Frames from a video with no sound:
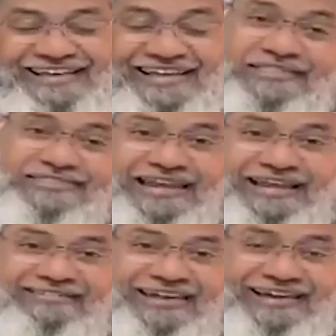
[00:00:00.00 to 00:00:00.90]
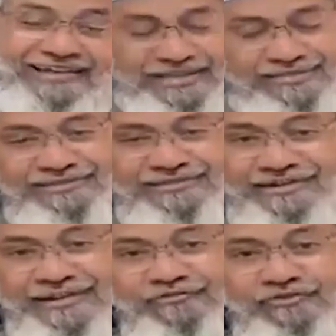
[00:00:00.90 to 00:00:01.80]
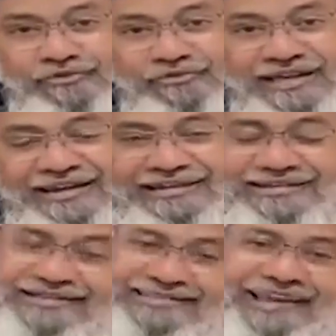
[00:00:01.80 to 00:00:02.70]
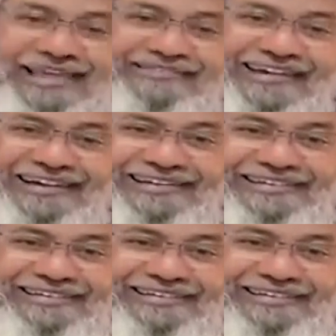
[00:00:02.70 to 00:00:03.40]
Is this salah valid? Yes, he did wudu correctly. Yes, salah is valid.